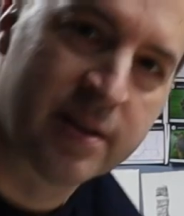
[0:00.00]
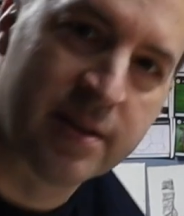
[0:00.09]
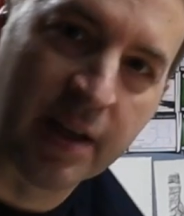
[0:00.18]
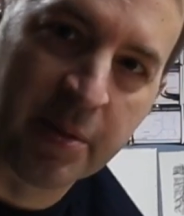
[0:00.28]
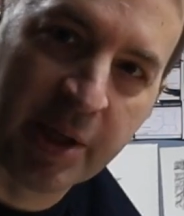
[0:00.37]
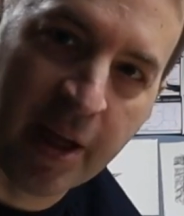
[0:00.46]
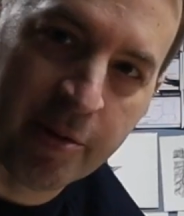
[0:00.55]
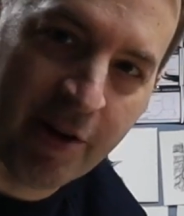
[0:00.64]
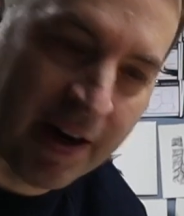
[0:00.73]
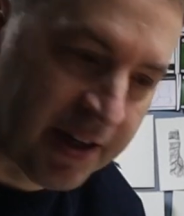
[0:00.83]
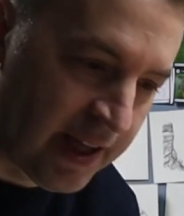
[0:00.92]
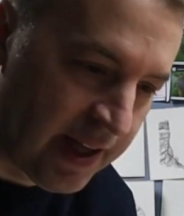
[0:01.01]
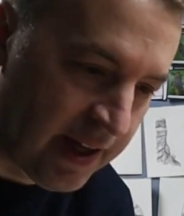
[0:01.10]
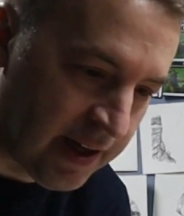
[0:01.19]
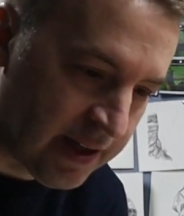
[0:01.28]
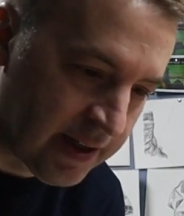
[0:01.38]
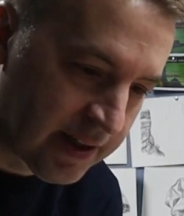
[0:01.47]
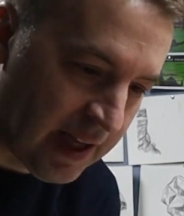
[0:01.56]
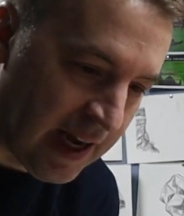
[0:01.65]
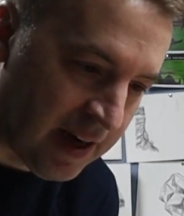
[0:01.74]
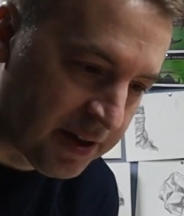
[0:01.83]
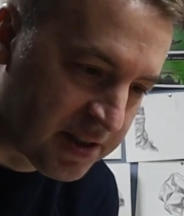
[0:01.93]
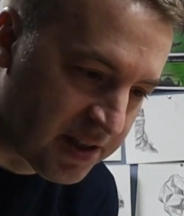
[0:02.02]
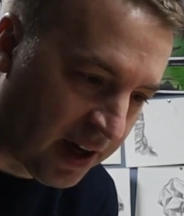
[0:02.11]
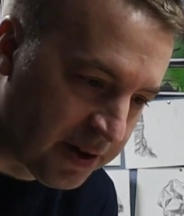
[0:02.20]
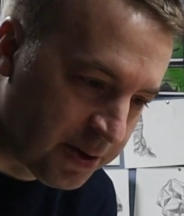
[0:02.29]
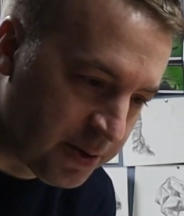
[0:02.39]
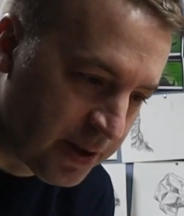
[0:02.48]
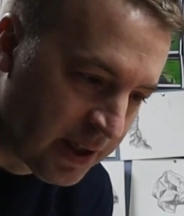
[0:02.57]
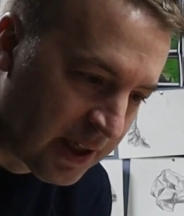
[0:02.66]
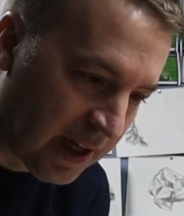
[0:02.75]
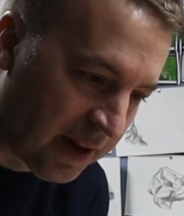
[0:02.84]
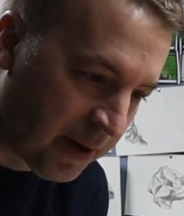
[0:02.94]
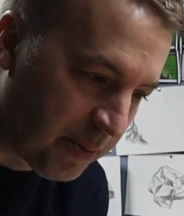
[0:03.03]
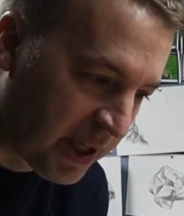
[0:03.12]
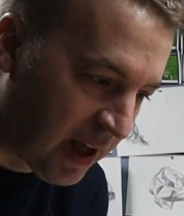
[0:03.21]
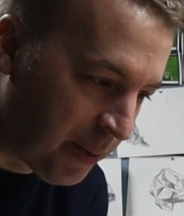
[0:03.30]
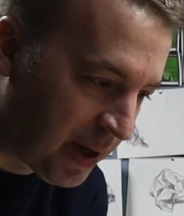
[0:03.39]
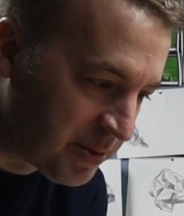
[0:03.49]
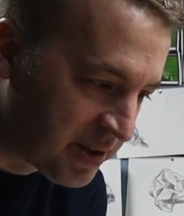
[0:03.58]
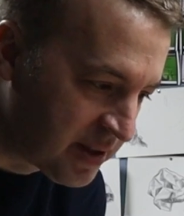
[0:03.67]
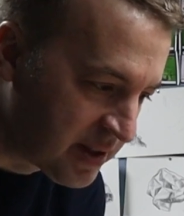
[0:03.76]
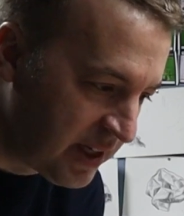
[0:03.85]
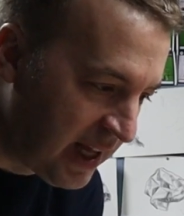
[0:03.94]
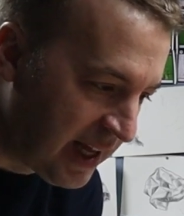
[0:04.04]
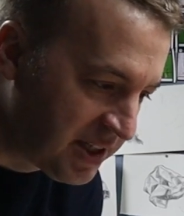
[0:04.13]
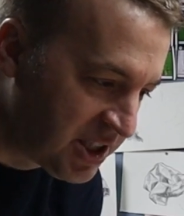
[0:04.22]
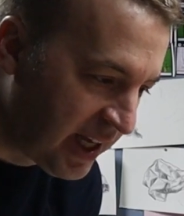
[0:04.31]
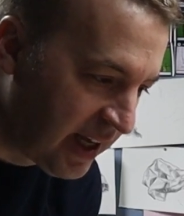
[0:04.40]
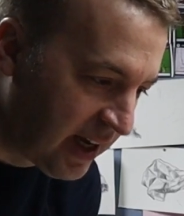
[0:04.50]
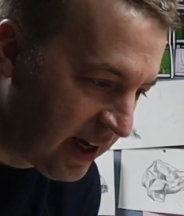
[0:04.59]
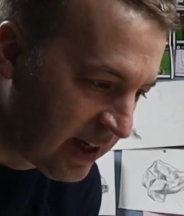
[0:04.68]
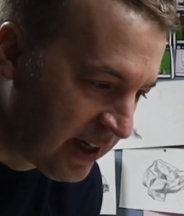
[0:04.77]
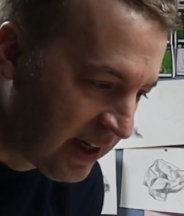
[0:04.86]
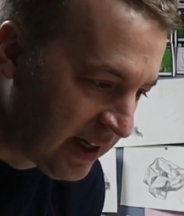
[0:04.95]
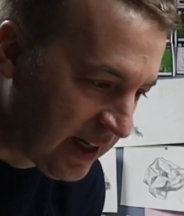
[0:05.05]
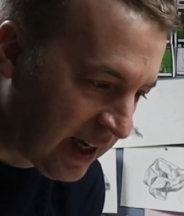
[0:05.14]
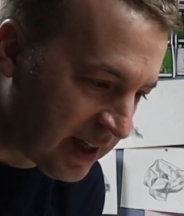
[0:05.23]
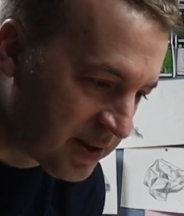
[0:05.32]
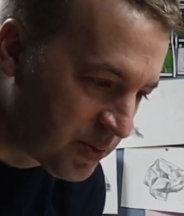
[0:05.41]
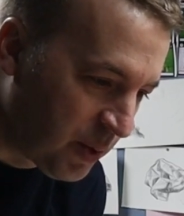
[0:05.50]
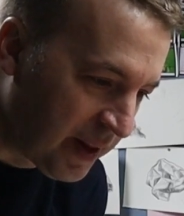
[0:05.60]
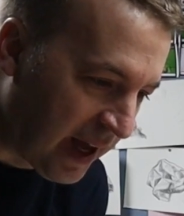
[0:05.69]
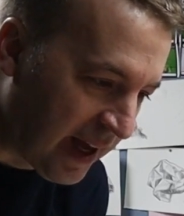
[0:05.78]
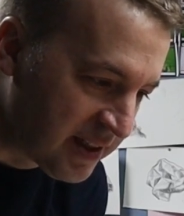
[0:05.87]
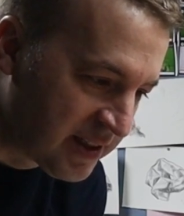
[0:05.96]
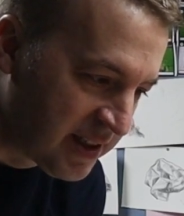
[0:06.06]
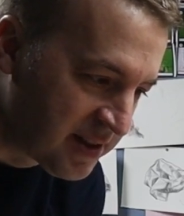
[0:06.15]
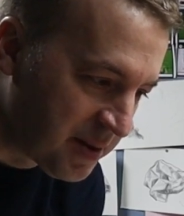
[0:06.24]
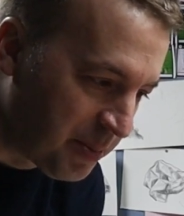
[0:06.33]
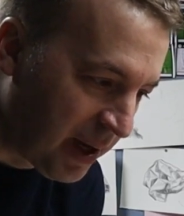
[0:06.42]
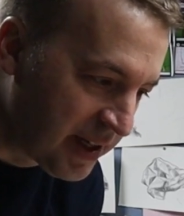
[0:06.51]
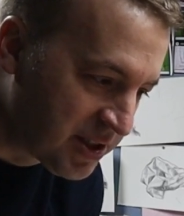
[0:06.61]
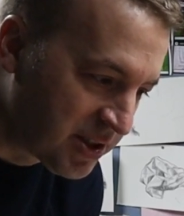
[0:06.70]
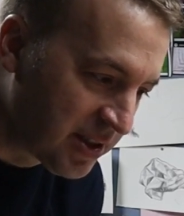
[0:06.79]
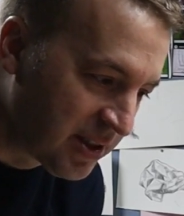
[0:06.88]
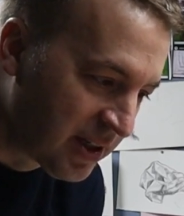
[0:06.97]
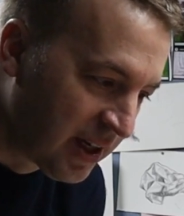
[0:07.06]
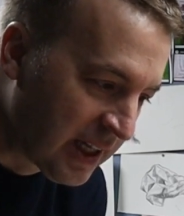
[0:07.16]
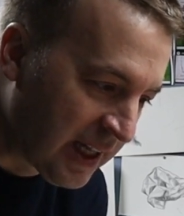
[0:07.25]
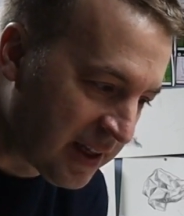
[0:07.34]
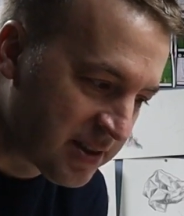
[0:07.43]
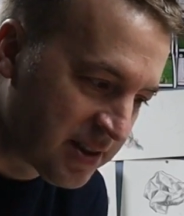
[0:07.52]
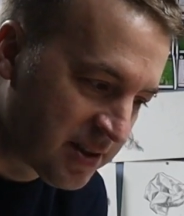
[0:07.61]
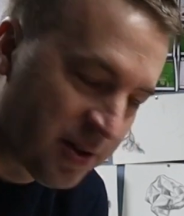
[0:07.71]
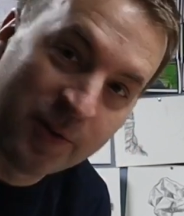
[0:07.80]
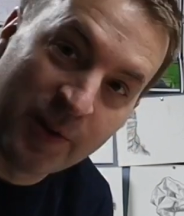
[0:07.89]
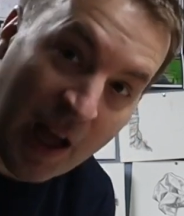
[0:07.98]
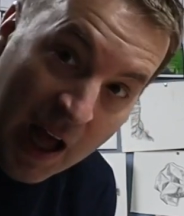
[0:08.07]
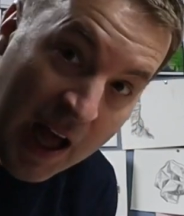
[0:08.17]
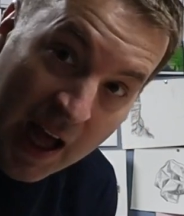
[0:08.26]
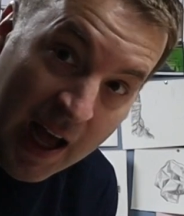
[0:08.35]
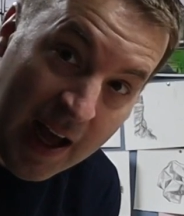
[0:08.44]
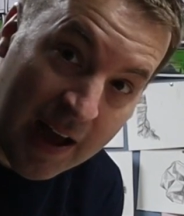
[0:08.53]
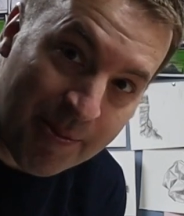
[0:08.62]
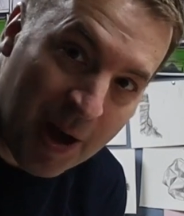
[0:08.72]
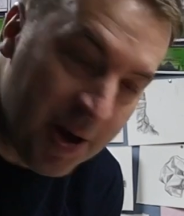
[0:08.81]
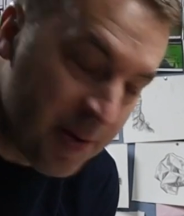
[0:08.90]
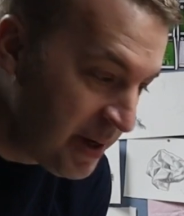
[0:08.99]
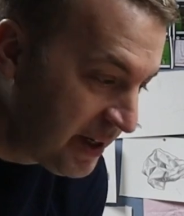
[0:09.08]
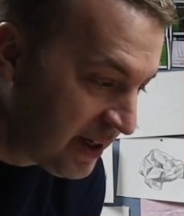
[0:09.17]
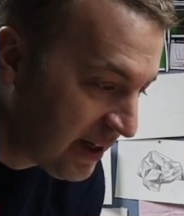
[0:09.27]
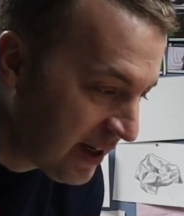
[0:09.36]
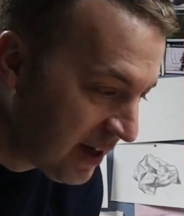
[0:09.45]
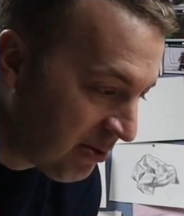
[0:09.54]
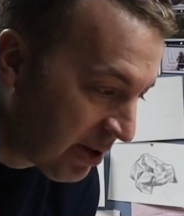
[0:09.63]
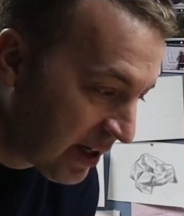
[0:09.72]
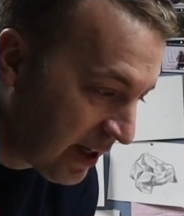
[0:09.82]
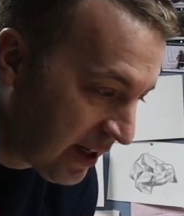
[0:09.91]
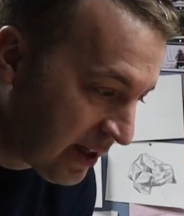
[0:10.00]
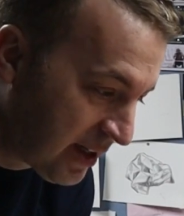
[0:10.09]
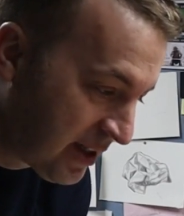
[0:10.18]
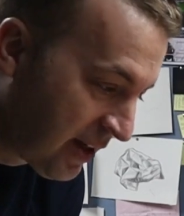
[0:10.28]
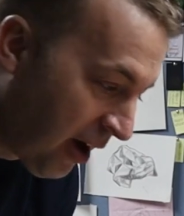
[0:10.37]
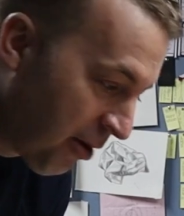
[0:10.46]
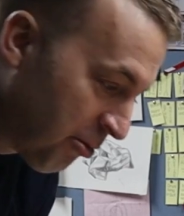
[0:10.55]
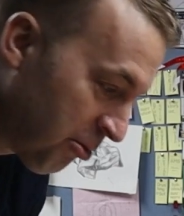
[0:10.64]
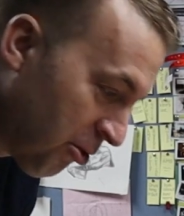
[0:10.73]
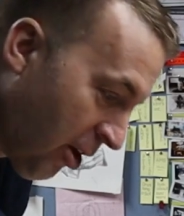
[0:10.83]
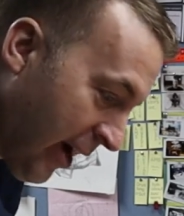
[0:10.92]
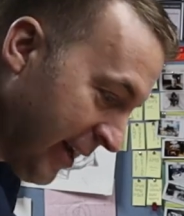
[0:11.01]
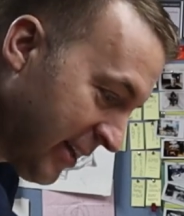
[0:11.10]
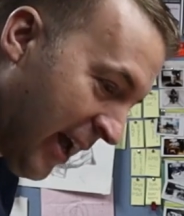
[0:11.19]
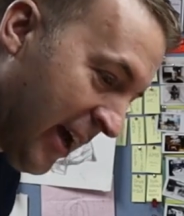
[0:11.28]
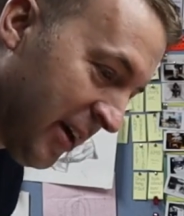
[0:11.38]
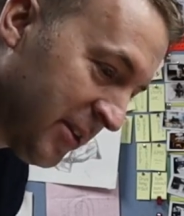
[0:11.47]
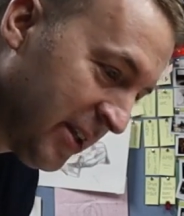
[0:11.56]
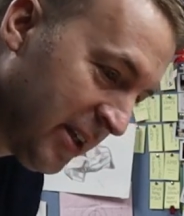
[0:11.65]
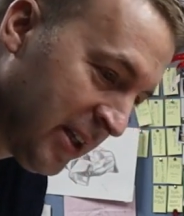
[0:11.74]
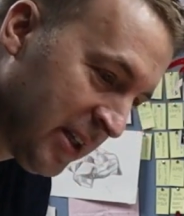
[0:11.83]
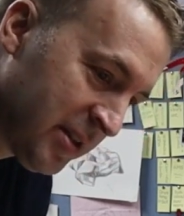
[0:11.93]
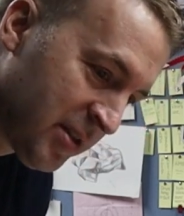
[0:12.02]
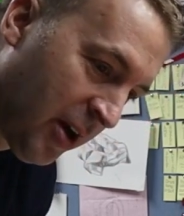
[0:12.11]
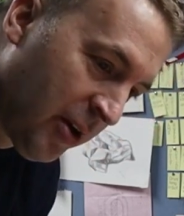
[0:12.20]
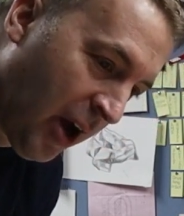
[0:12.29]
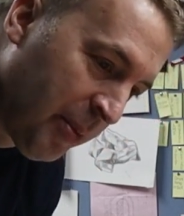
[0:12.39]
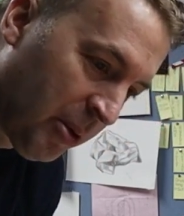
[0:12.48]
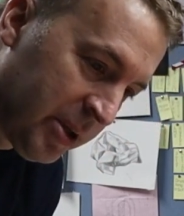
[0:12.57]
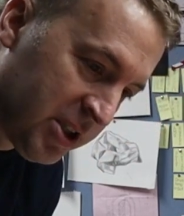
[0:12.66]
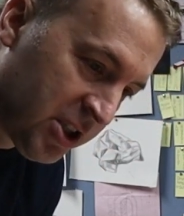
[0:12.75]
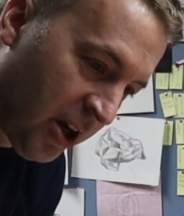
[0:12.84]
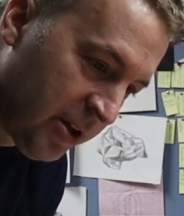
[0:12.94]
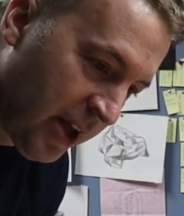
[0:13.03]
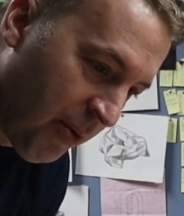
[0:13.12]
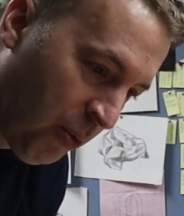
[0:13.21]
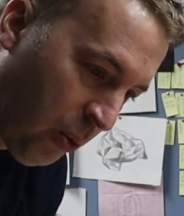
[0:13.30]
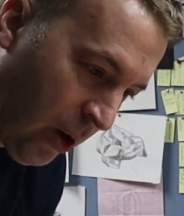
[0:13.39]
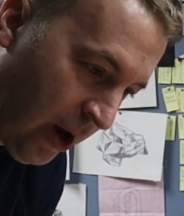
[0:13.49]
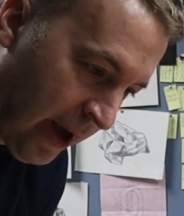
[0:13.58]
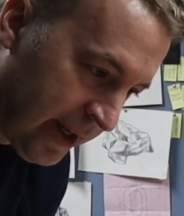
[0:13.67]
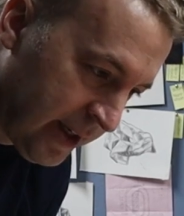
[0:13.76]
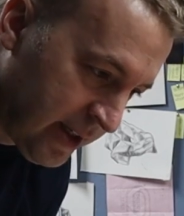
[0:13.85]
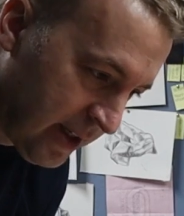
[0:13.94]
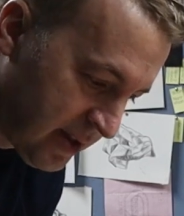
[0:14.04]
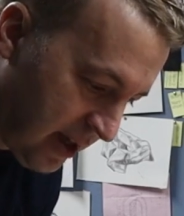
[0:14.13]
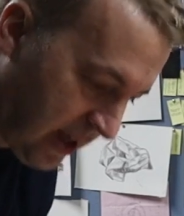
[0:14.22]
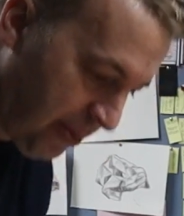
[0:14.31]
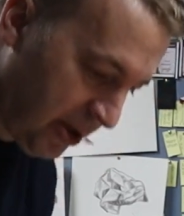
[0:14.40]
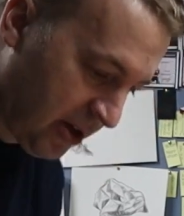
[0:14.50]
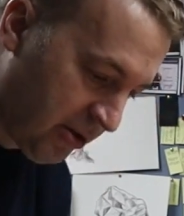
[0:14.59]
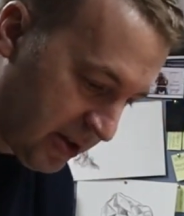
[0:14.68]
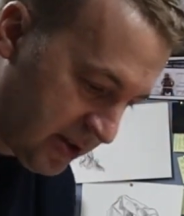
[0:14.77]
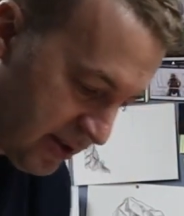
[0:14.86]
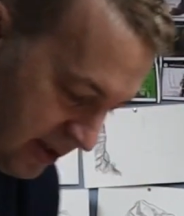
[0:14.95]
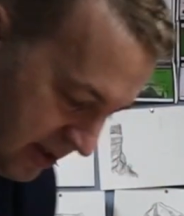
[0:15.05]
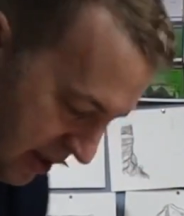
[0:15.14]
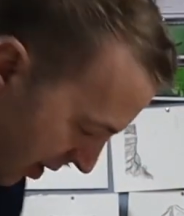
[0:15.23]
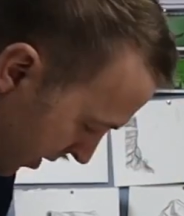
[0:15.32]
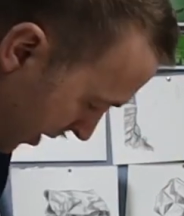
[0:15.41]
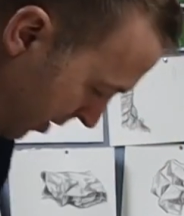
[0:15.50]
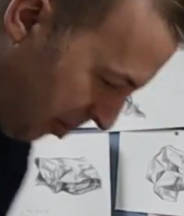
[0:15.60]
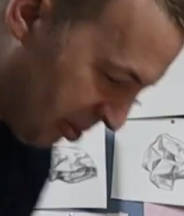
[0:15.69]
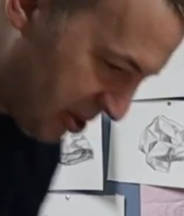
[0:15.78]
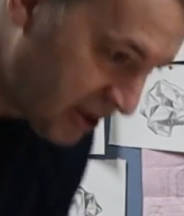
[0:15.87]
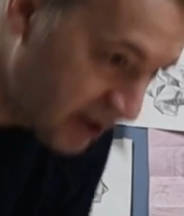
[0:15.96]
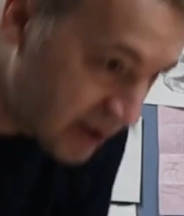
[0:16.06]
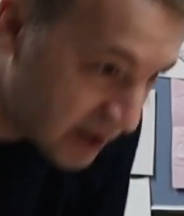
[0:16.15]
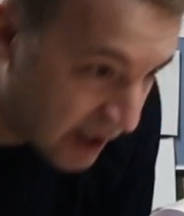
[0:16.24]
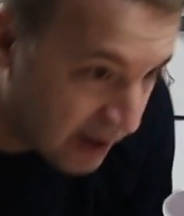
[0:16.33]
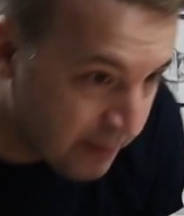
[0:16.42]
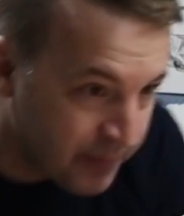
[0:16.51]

So they're going to be coming around here, out of the tunnel, and they're going to be coming up to this ledge here. And it's with that anticipation, that's the sort of moment. We're going to go right down. So I probably show that wide as they're coming across. This is another good opportunity.